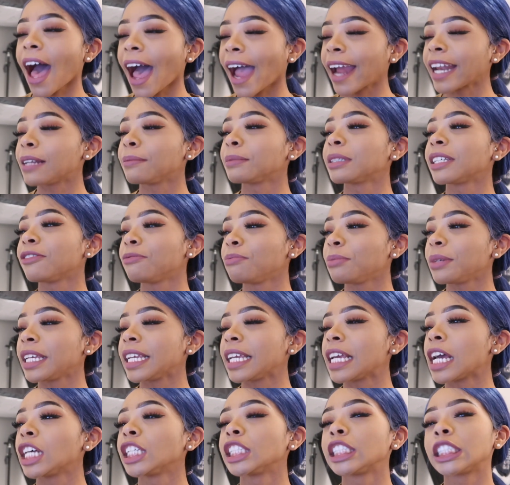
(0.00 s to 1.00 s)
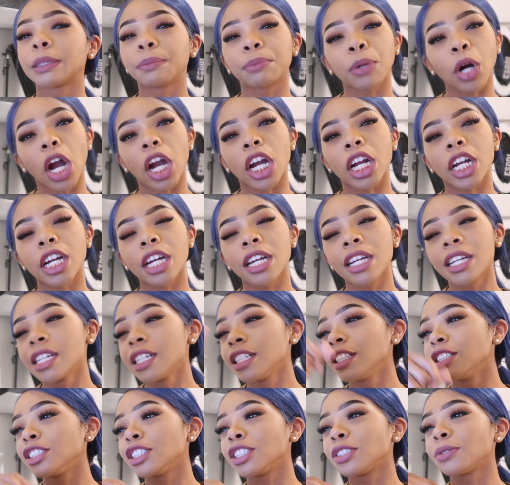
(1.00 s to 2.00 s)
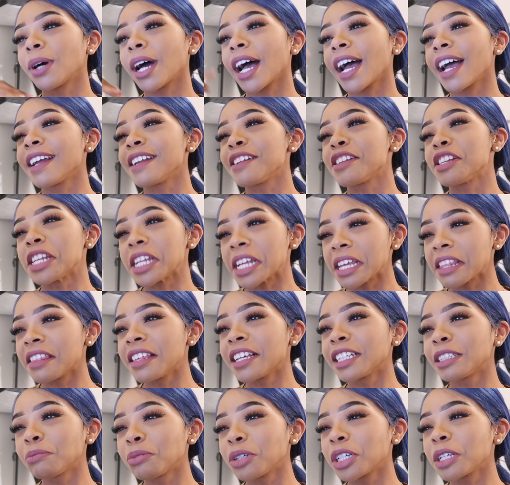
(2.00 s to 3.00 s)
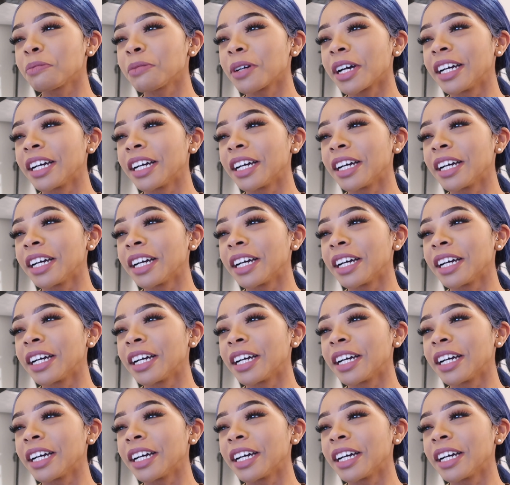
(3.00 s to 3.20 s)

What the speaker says: item give me spark? Do I need this pretty